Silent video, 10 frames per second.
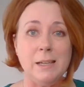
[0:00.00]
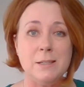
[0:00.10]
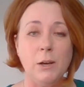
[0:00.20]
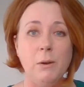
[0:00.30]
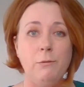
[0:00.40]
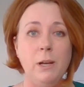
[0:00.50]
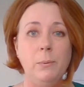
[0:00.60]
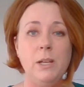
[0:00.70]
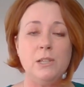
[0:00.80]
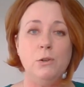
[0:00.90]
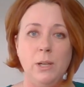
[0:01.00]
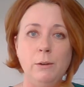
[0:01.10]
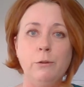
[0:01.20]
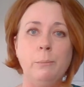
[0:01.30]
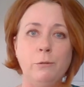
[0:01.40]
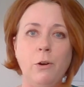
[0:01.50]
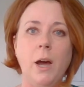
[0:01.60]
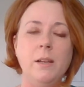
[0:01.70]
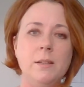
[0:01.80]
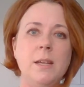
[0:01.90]
So if anybody's looking for
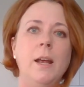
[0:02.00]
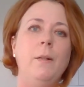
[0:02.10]
providers,